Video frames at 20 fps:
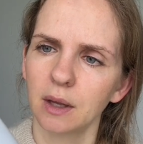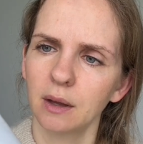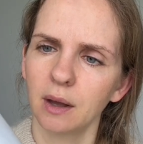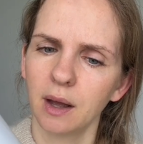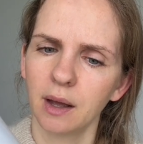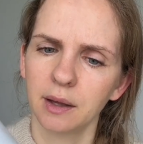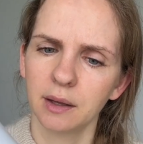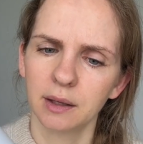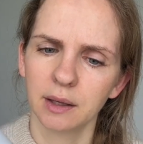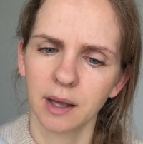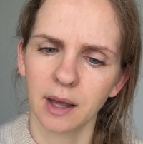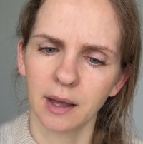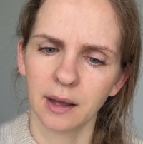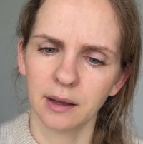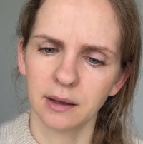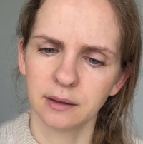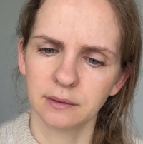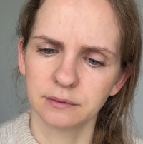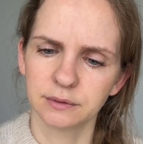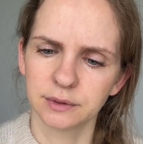I
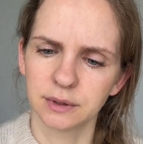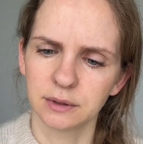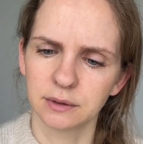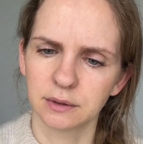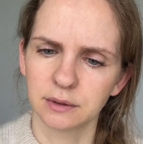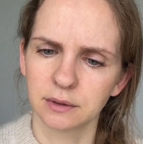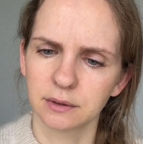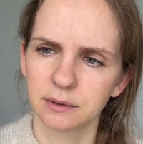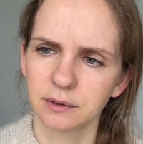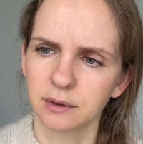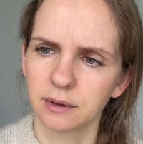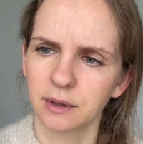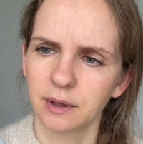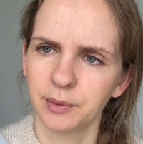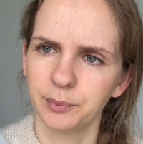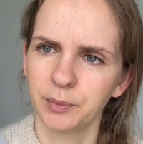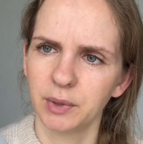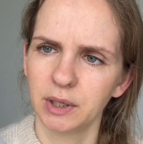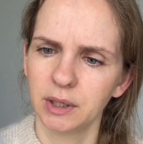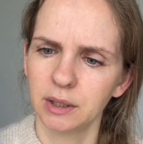have the
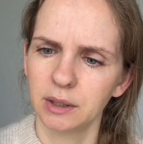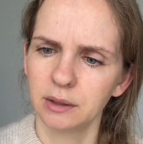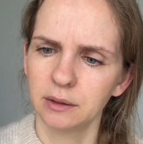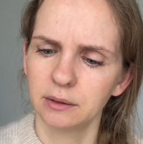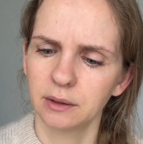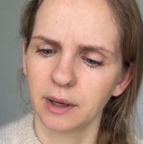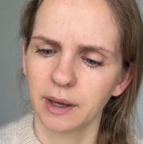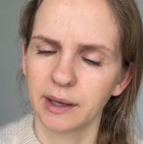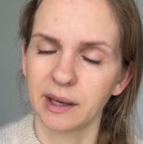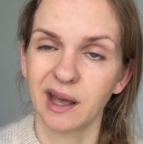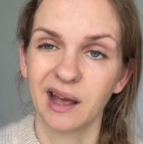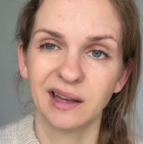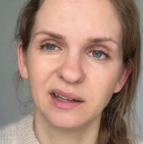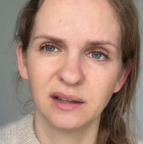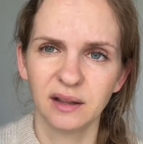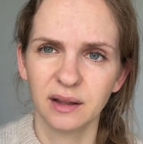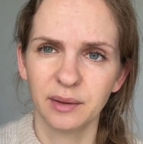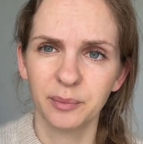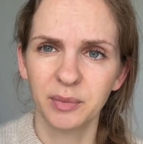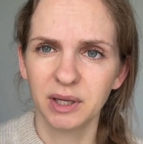mini. I had
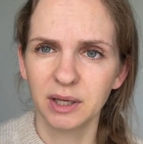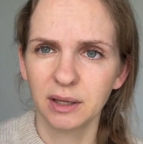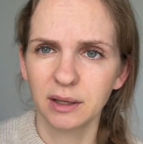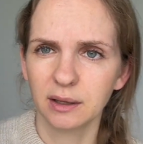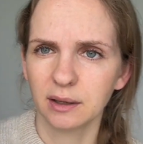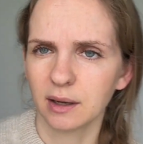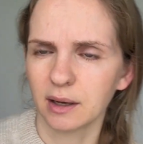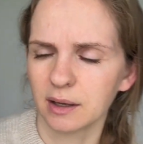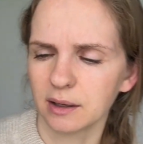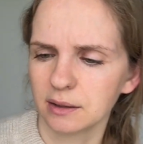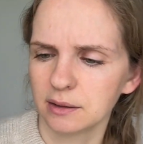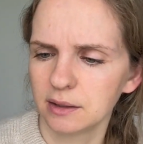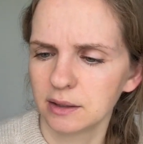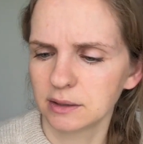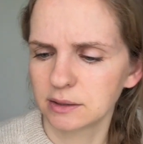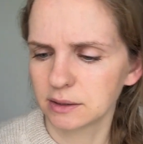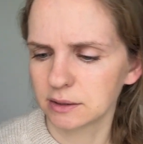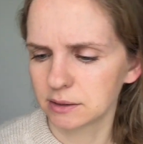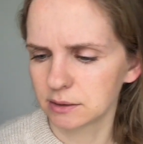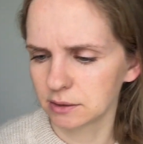the mini. I
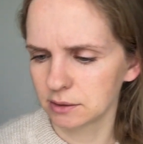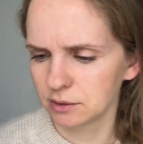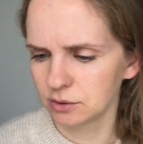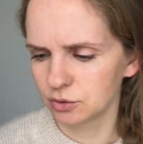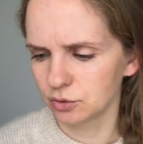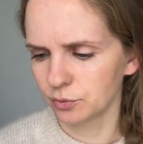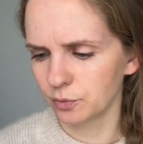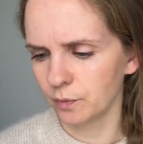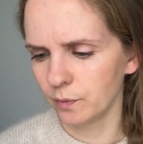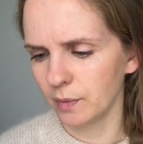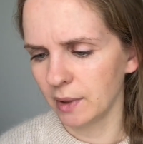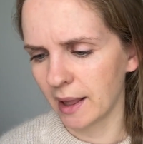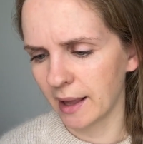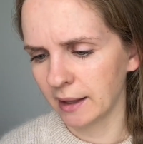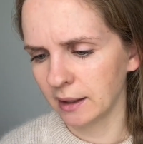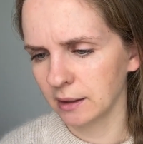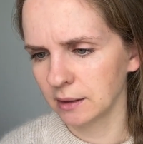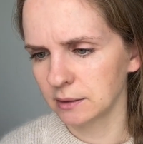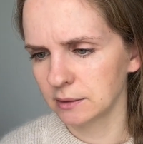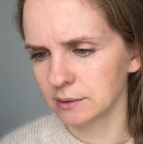knitted into
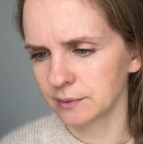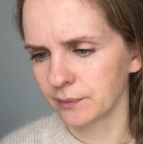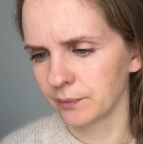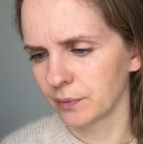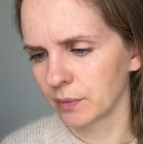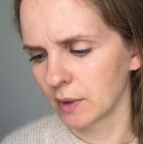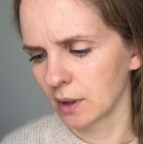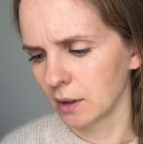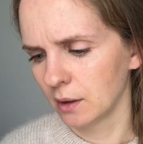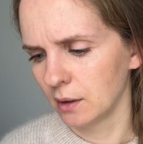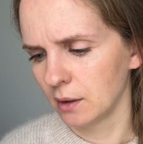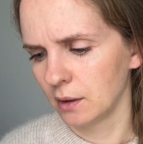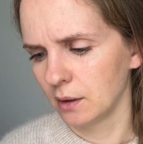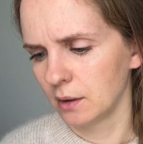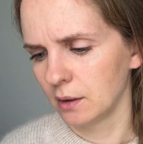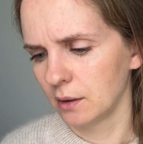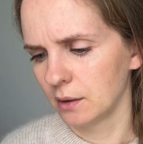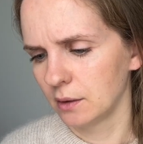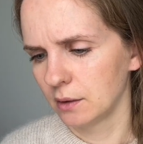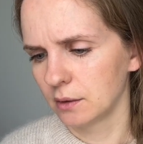blanket.
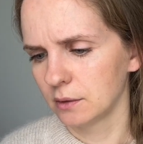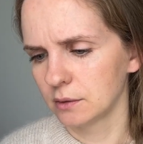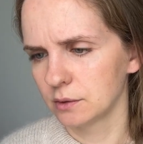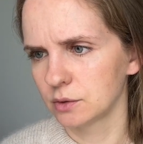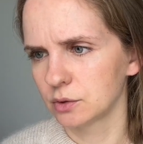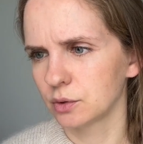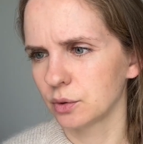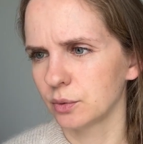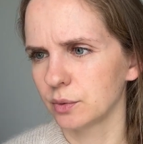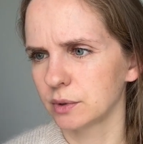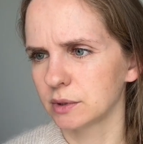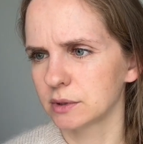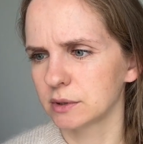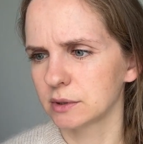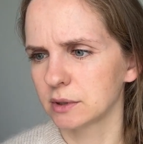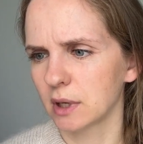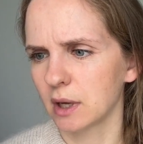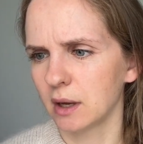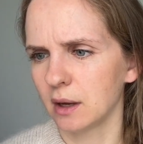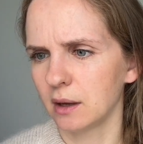So it's
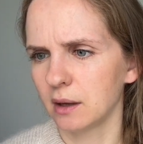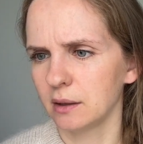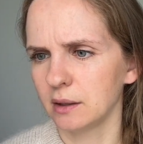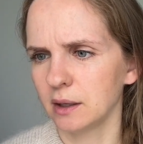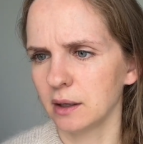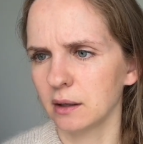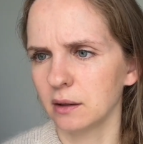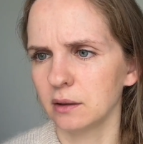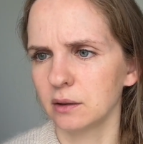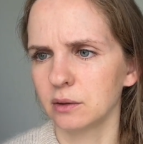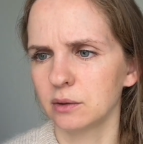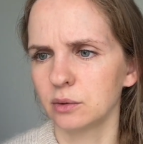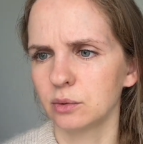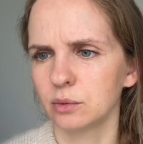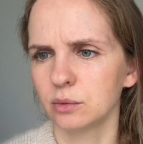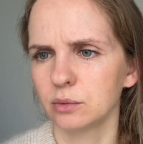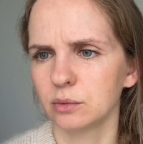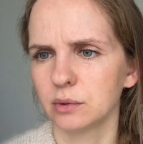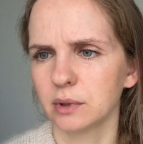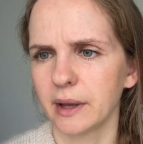yellow,
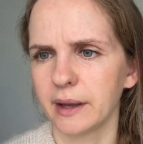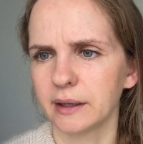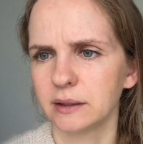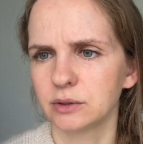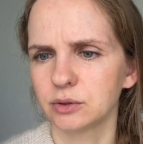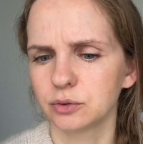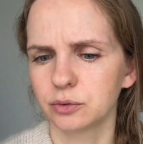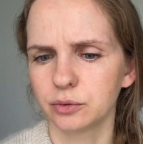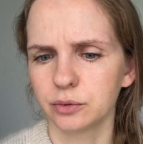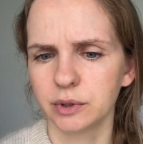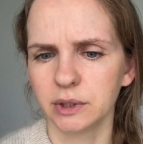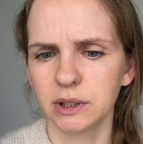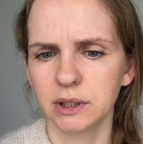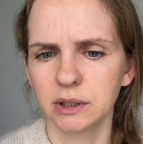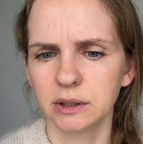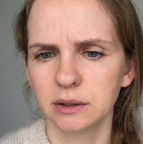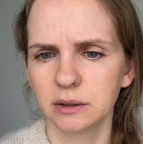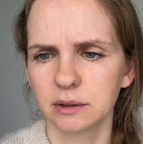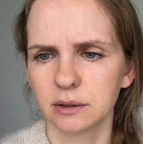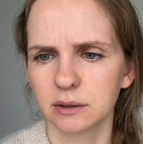light
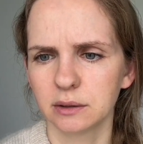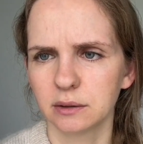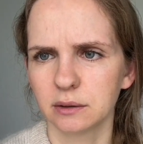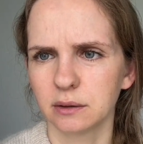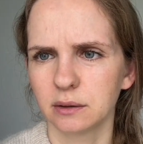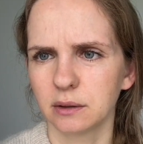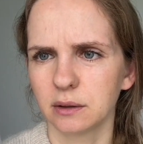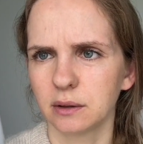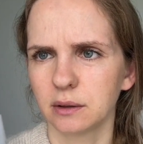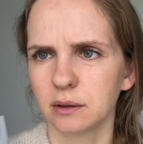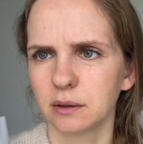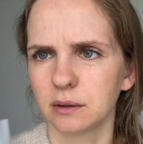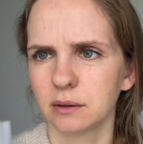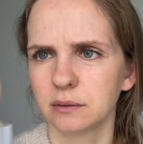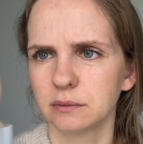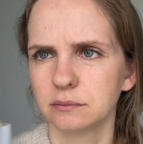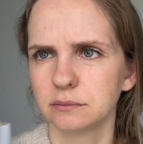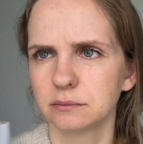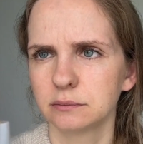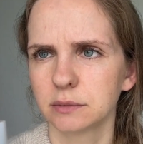green
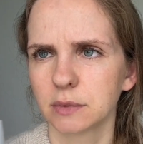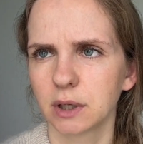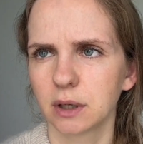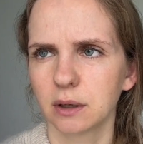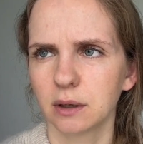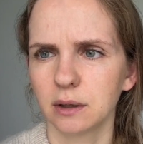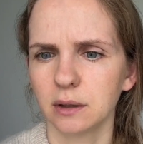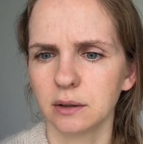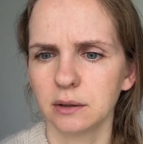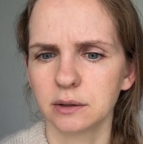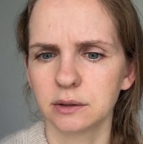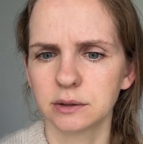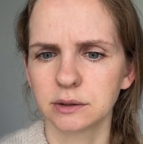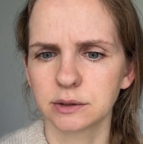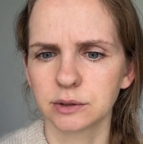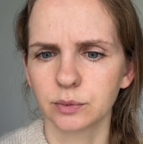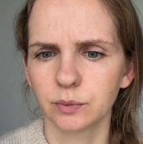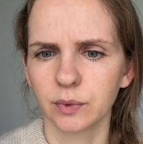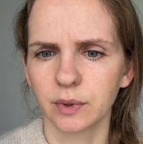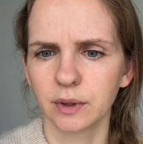
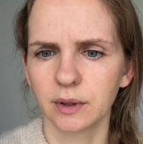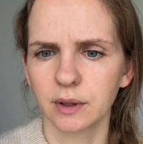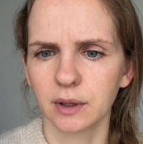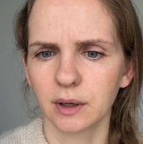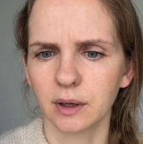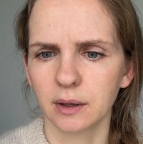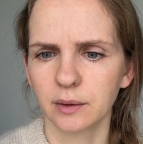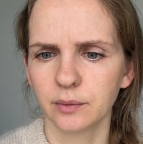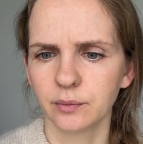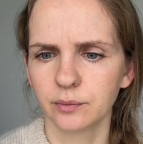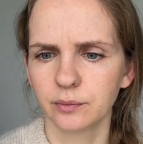colors with the